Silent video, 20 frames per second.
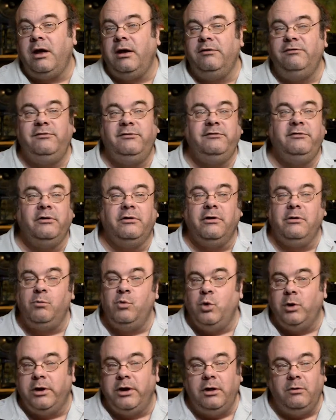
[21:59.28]
I still am
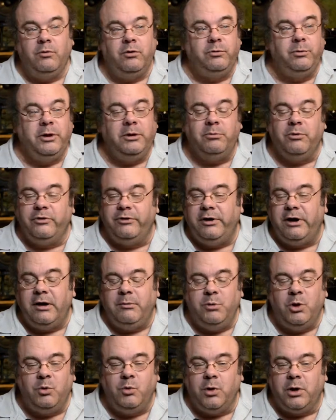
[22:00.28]
working with people that
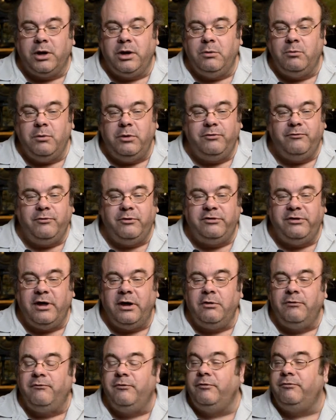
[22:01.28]
I've been working with for 10
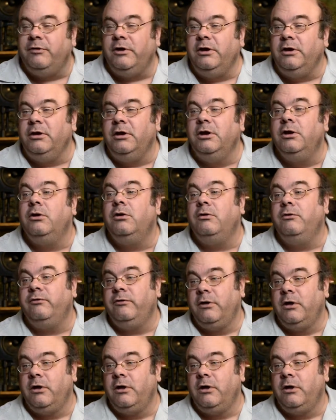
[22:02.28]
or 15 years